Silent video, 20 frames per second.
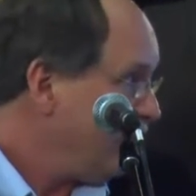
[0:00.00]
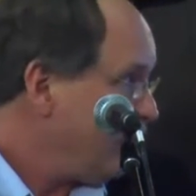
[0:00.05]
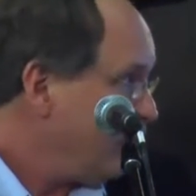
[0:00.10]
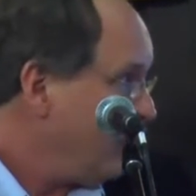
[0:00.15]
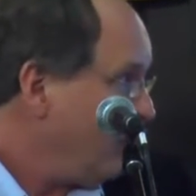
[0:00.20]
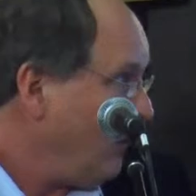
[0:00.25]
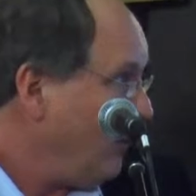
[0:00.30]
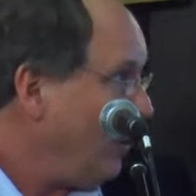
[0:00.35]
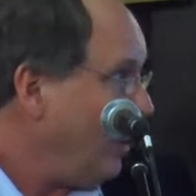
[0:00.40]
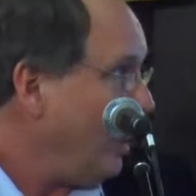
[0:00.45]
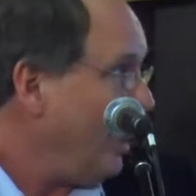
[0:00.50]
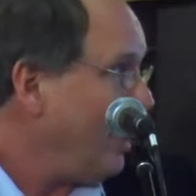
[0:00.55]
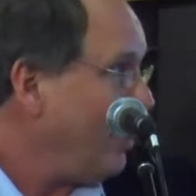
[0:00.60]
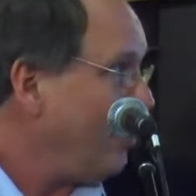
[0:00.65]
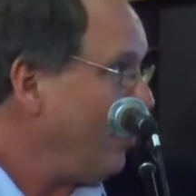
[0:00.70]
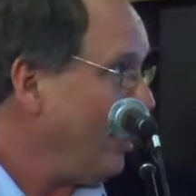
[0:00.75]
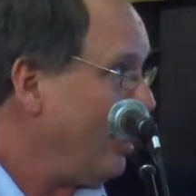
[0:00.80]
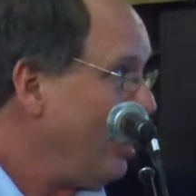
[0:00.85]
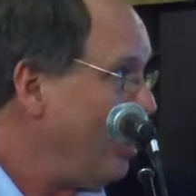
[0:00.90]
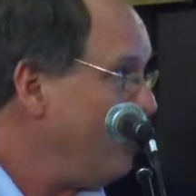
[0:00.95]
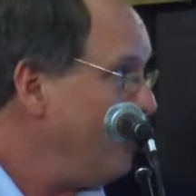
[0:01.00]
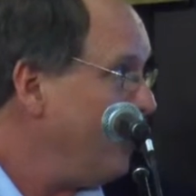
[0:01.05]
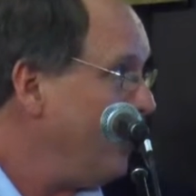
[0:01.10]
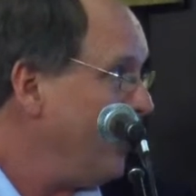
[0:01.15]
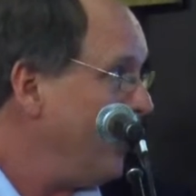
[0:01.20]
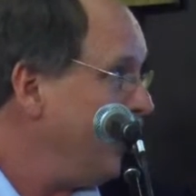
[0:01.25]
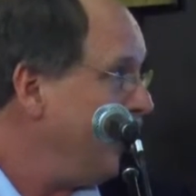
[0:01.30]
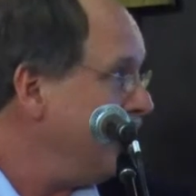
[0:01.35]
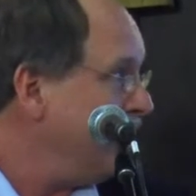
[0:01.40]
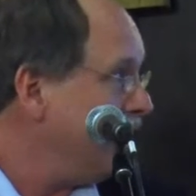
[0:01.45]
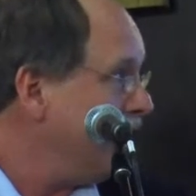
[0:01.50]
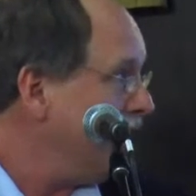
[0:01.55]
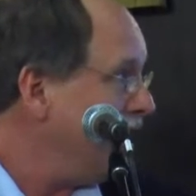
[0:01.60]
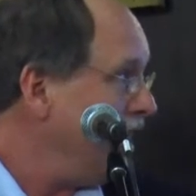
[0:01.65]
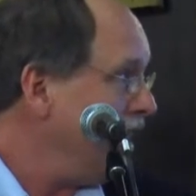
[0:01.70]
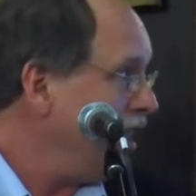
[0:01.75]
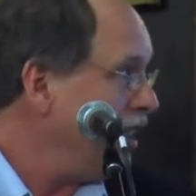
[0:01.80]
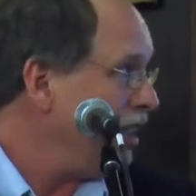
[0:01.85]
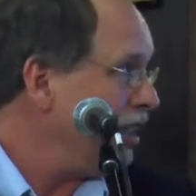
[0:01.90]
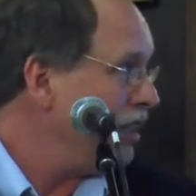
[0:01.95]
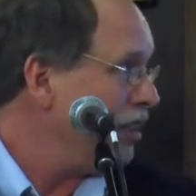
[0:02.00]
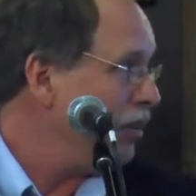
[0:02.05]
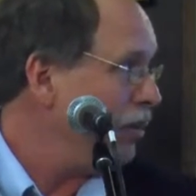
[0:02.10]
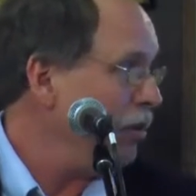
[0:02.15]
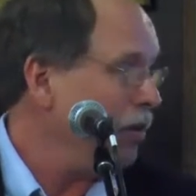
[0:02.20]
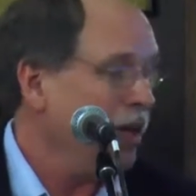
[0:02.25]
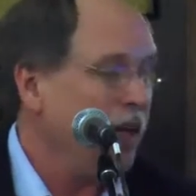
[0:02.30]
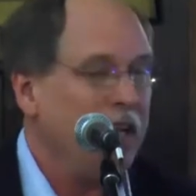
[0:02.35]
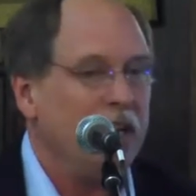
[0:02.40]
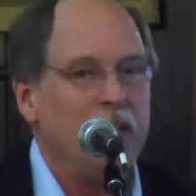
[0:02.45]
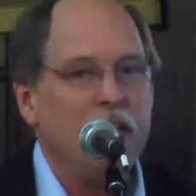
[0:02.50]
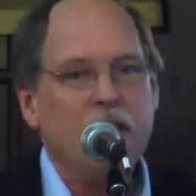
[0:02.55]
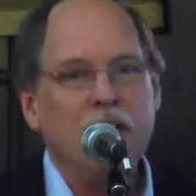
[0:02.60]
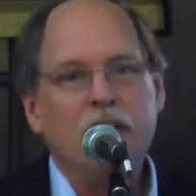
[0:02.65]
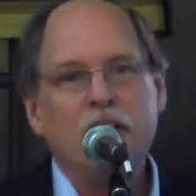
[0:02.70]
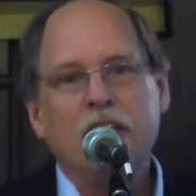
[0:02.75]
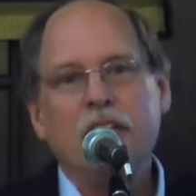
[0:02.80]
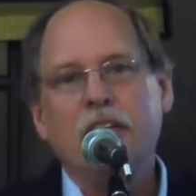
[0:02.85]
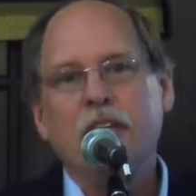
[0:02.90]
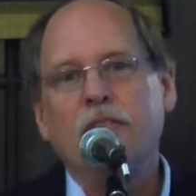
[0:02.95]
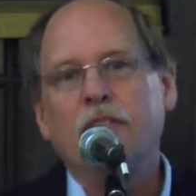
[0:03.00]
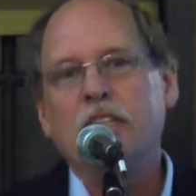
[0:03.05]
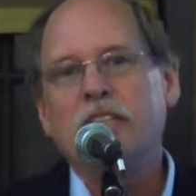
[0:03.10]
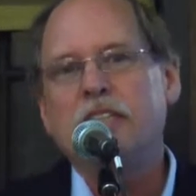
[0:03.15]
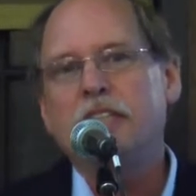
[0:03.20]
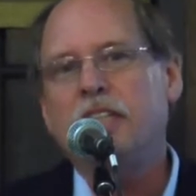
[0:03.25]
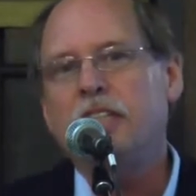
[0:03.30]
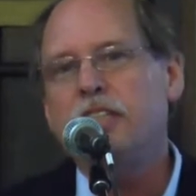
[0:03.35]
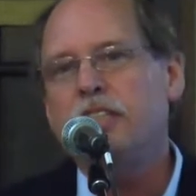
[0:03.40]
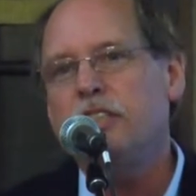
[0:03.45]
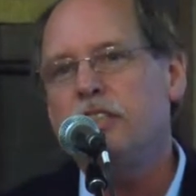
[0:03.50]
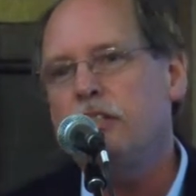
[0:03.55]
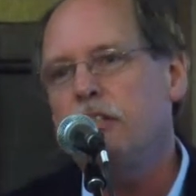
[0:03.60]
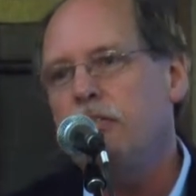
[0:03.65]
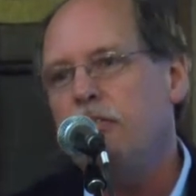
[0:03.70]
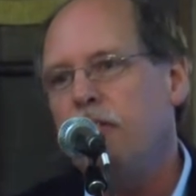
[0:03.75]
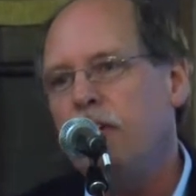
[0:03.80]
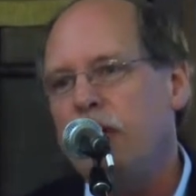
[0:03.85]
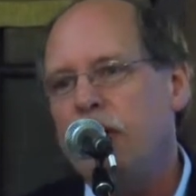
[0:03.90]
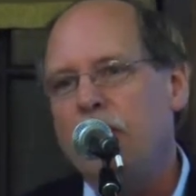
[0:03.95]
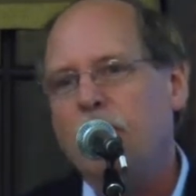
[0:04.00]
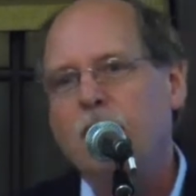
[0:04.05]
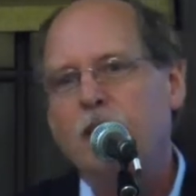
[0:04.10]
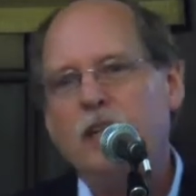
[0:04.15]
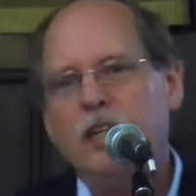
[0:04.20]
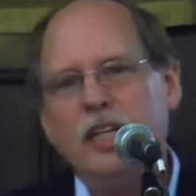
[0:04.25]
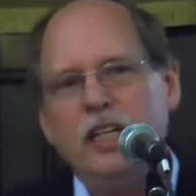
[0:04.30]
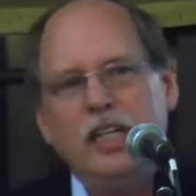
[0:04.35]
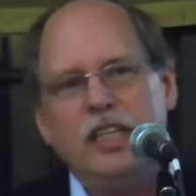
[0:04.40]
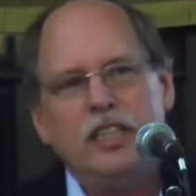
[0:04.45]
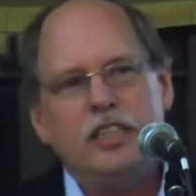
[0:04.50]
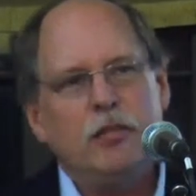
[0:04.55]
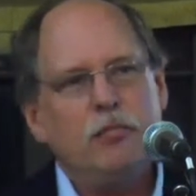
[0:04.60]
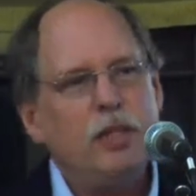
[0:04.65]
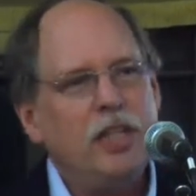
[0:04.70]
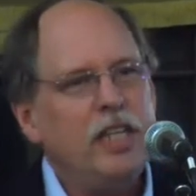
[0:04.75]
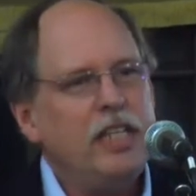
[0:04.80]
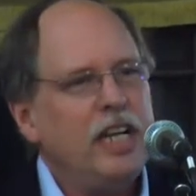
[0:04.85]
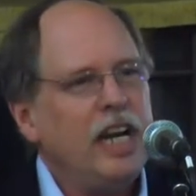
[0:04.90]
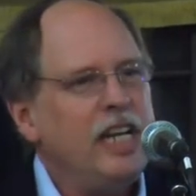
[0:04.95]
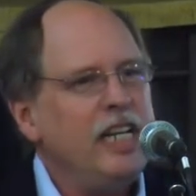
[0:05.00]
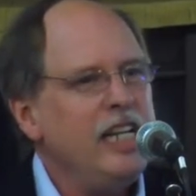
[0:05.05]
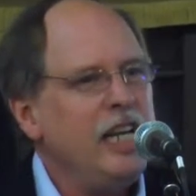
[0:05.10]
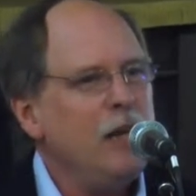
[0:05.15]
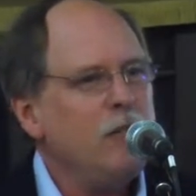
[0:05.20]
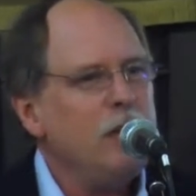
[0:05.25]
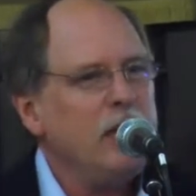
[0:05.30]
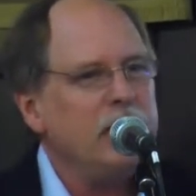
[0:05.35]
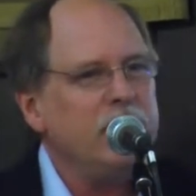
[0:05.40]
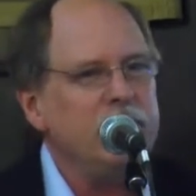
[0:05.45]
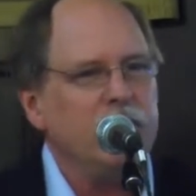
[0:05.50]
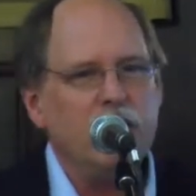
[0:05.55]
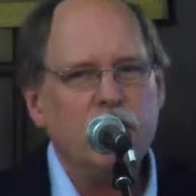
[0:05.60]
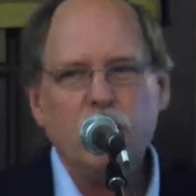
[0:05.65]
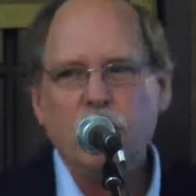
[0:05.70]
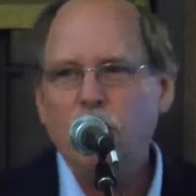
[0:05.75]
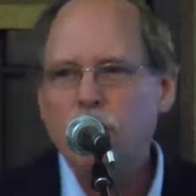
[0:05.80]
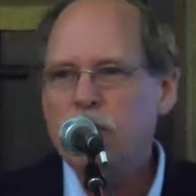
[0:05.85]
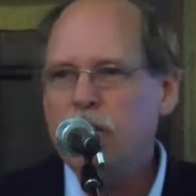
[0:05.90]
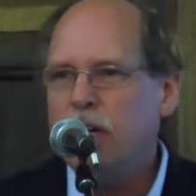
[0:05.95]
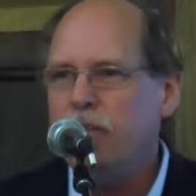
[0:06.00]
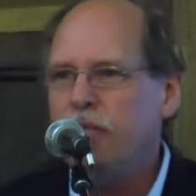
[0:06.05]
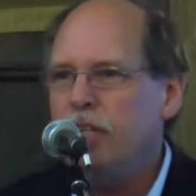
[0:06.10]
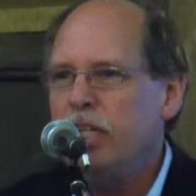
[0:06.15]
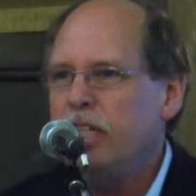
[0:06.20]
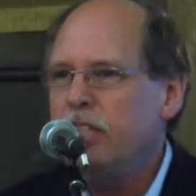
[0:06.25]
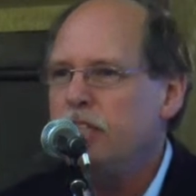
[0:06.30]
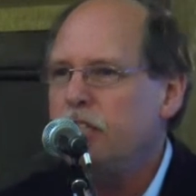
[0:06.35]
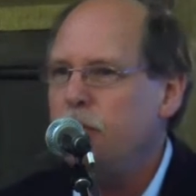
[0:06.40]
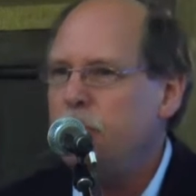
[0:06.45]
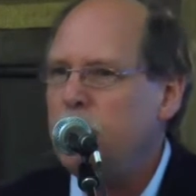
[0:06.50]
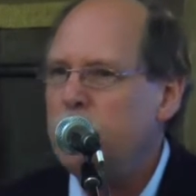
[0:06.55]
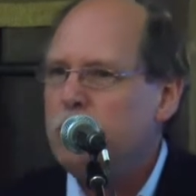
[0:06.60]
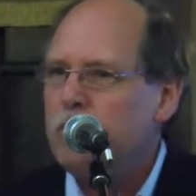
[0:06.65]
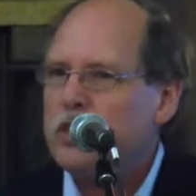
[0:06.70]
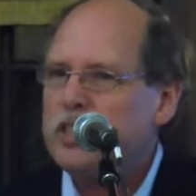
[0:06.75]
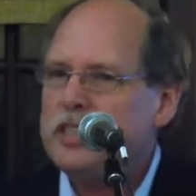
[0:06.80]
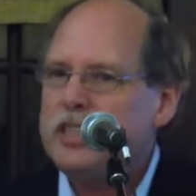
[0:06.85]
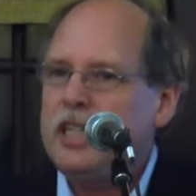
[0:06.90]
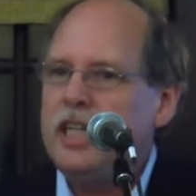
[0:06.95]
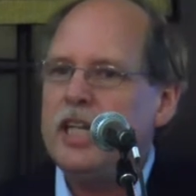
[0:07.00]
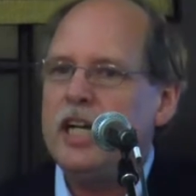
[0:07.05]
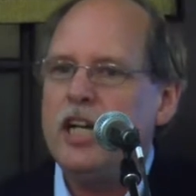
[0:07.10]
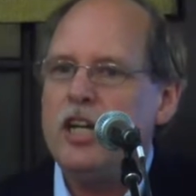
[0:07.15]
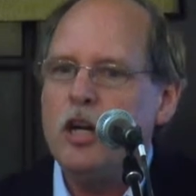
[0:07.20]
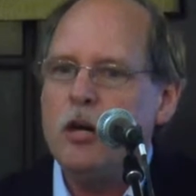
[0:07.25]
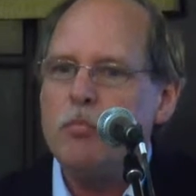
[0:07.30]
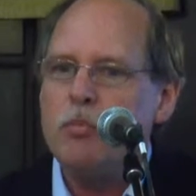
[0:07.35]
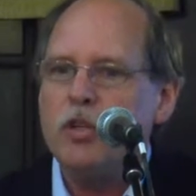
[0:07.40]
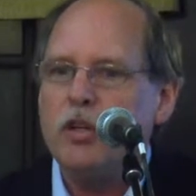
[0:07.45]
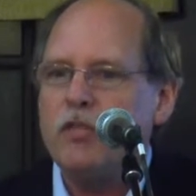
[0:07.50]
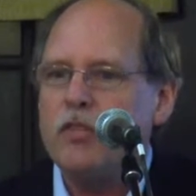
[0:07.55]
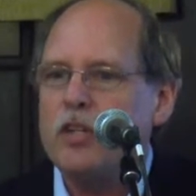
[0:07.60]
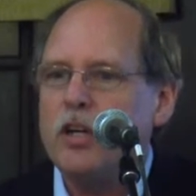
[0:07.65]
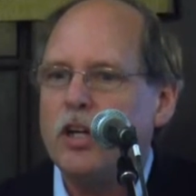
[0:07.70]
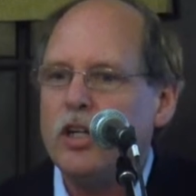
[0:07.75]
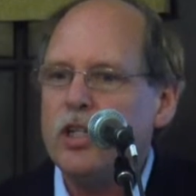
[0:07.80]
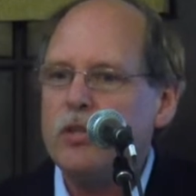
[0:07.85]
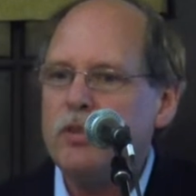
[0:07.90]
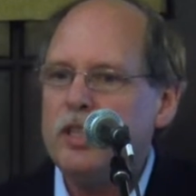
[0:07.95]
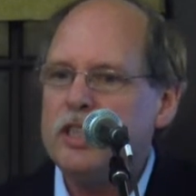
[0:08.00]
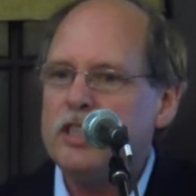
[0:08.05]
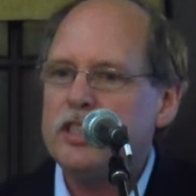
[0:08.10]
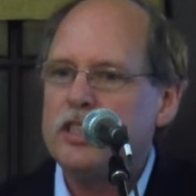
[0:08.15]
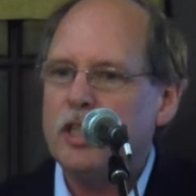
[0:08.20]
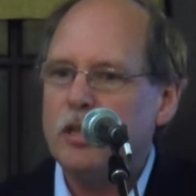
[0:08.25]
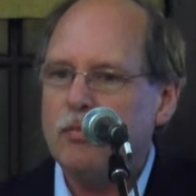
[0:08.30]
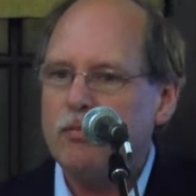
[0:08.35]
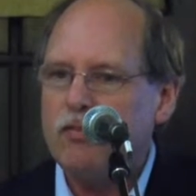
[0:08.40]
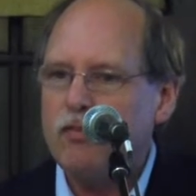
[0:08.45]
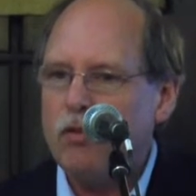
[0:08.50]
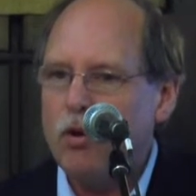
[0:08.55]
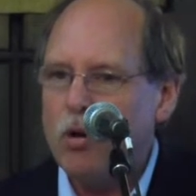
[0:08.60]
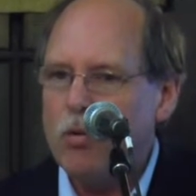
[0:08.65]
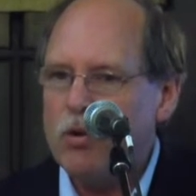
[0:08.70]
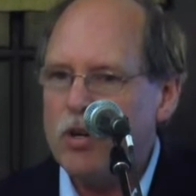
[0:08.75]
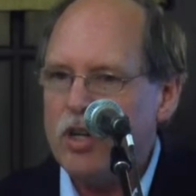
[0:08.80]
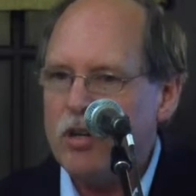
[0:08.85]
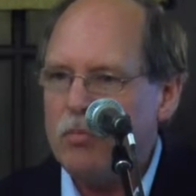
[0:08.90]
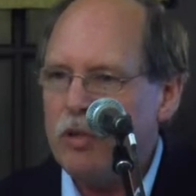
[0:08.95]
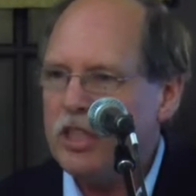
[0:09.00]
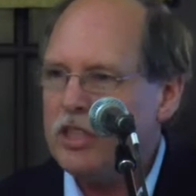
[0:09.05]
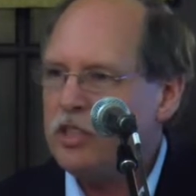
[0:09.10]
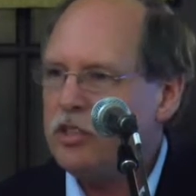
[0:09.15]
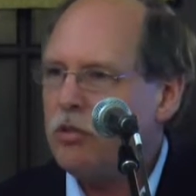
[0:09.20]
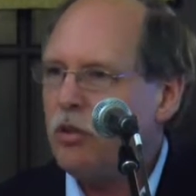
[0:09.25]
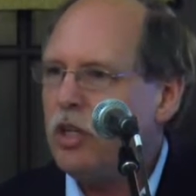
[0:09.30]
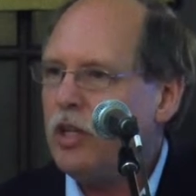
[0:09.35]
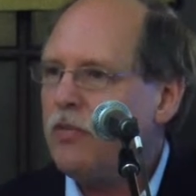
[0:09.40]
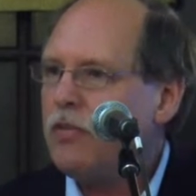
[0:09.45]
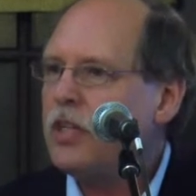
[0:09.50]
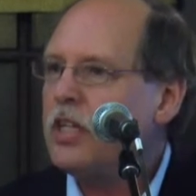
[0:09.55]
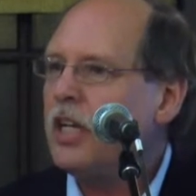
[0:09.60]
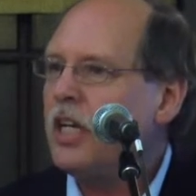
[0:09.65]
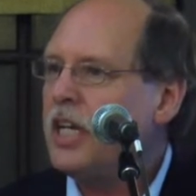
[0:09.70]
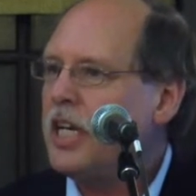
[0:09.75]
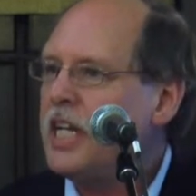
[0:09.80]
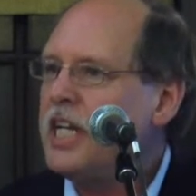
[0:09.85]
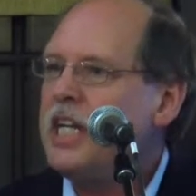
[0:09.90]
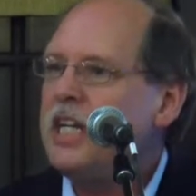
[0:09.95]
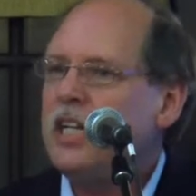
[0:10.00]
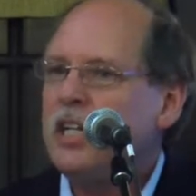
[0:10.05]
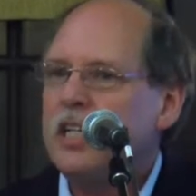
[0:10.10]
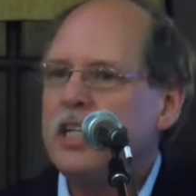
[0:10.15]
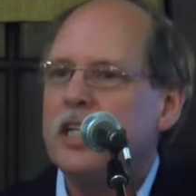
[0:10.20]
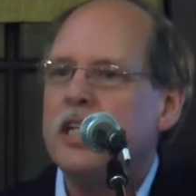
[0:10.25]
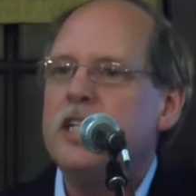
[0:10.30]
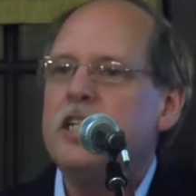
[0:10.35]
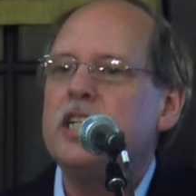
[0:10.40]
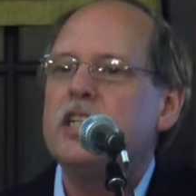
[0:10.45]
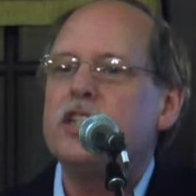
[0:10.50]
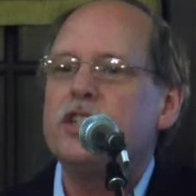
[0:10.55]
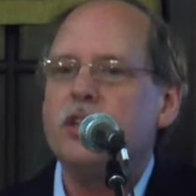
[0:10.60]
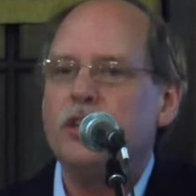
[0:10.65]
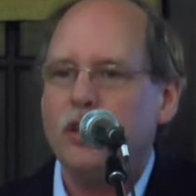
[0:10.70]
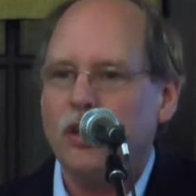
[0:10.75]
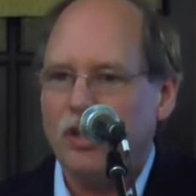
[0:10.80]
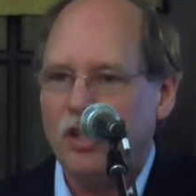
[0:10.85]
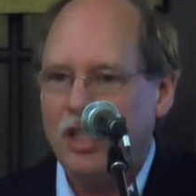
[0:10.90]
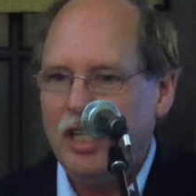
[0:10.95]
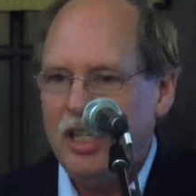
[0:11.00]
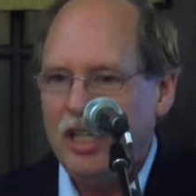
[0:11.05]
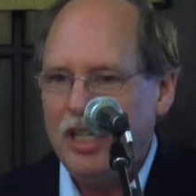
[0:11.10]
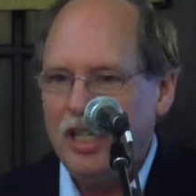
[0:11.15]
So I thought I'd put this in to uh, give a sense of uh, some of the dynamics in co-governance. I mean, we're seeing a number of countries come forward with sort of con conditional